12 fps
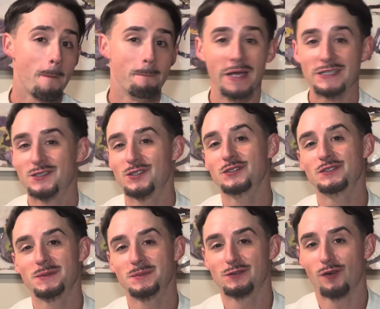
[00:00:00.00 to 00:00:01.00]
Make sure you
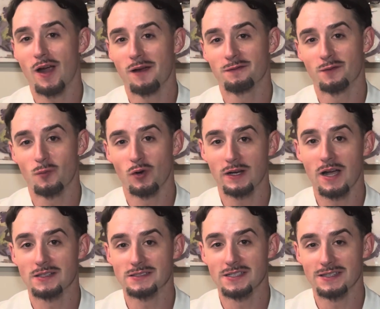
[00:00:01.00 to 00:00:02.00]
subscribe for more
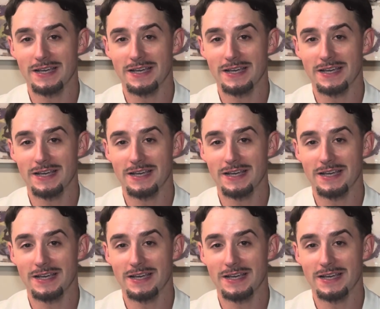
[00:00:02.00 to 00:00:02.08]
content